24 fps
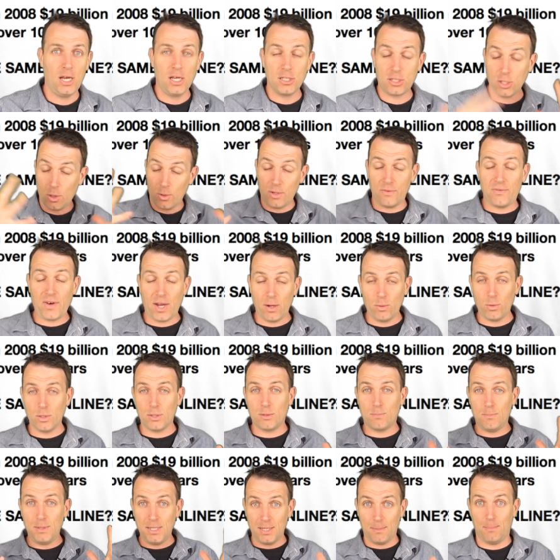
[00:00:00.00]
So if I
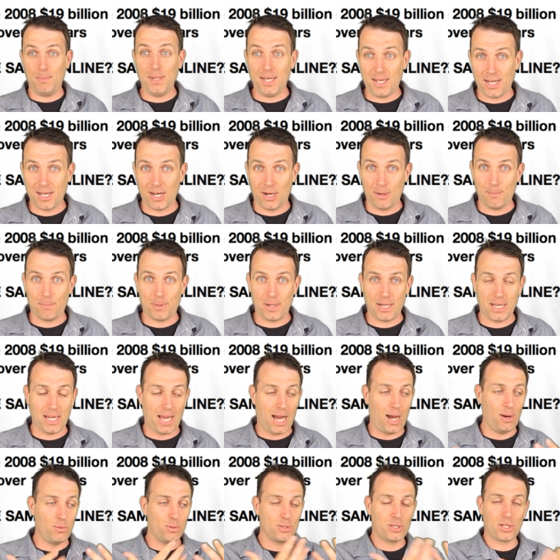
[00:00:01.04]
would be a big company,
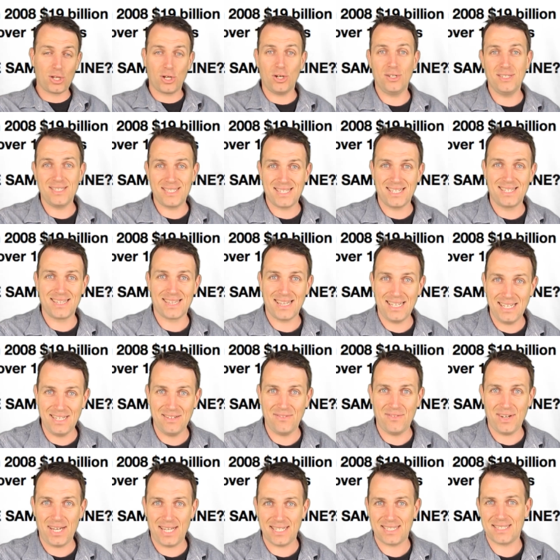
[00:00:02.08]
I would constantly
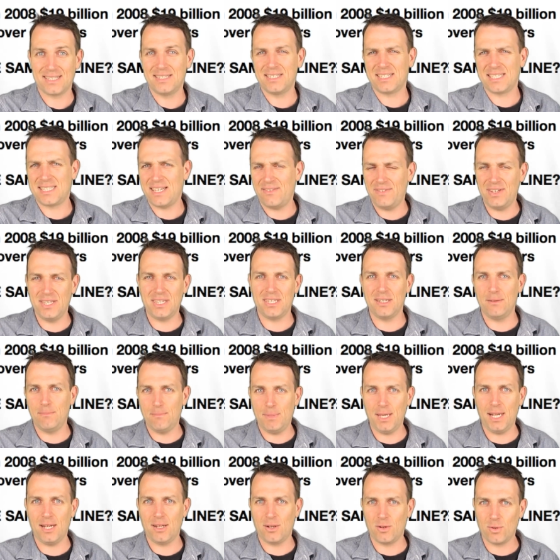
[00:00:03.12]
invest the seventeen
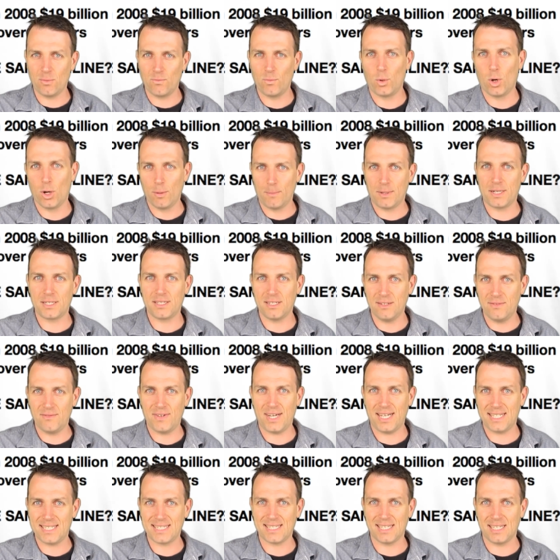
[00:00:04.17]
billion dollars Walmart
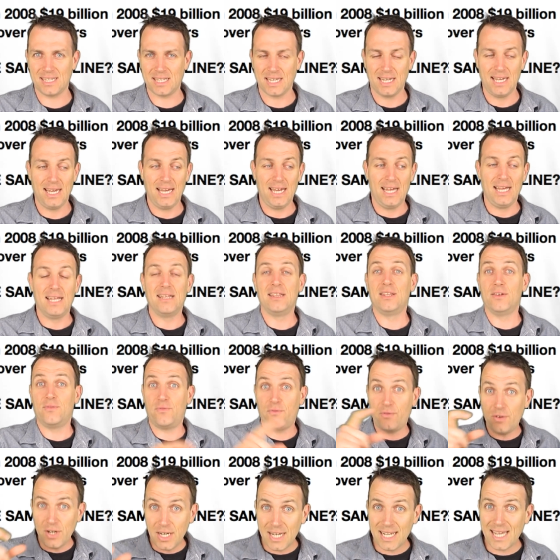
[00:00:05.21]
invested The
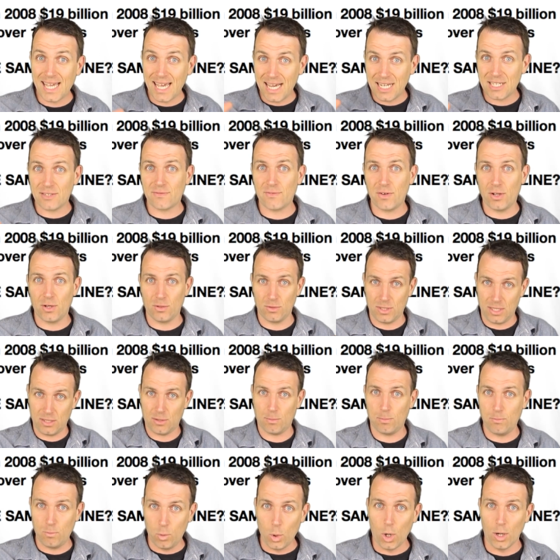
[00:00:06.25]
free cash flow
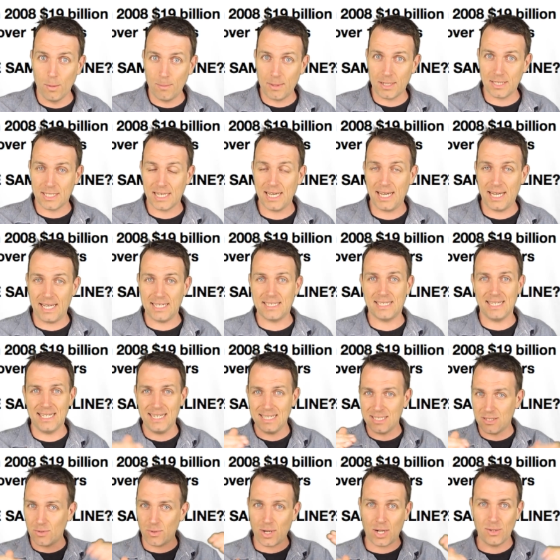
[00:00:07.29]
that Walmart has
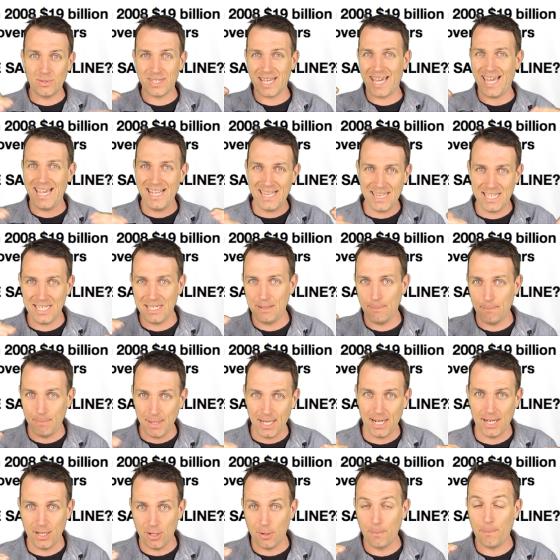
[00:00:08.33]
is around eighteen
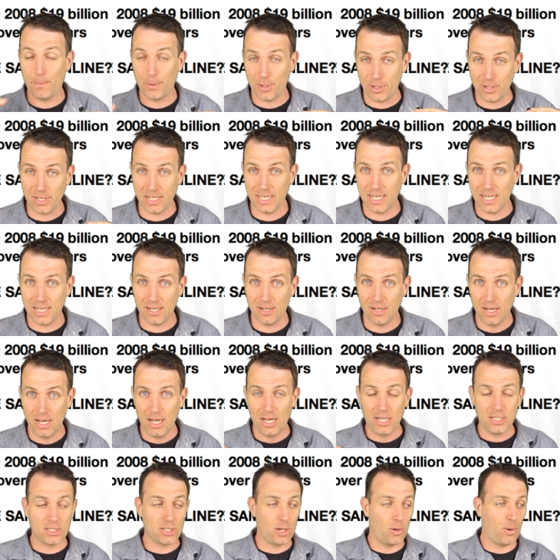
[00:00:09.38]
billion per year.
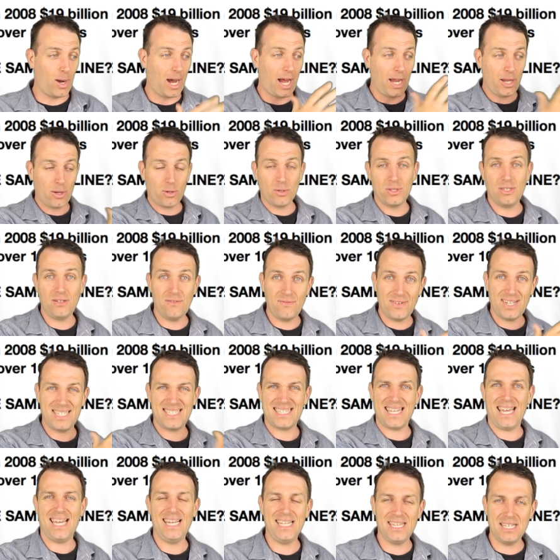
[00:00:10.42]
So I could
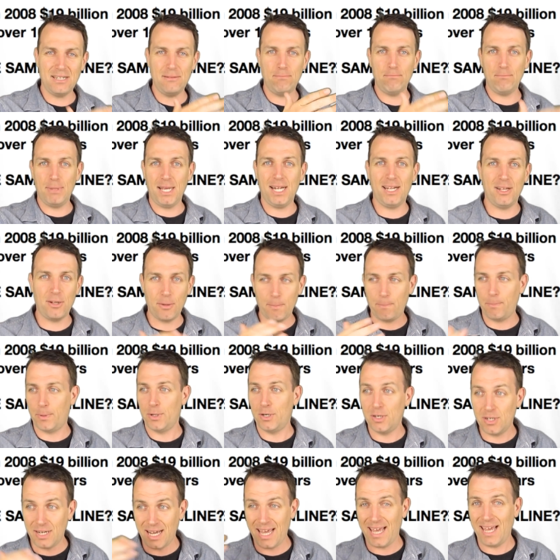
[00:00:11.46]
invest eighteen billion
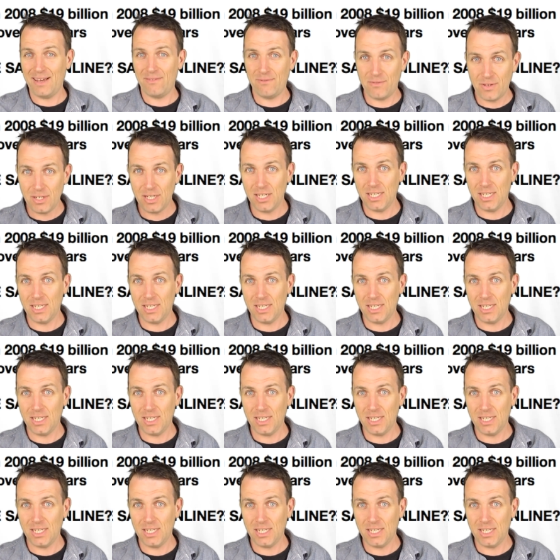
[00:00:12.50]
per every